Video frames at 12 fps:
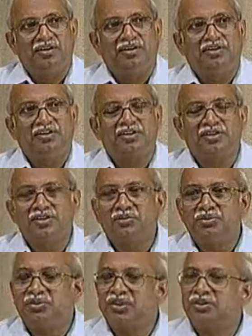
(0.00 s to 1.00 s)

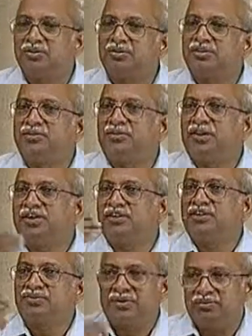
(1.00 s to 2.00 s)
distributed over the various
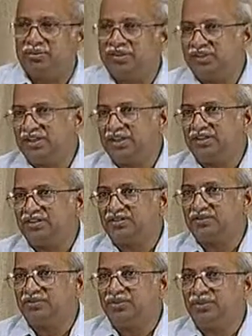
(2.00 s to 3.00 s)
frequency ranges
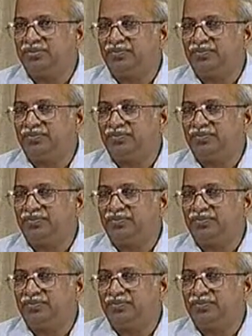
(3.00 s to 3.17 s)
of the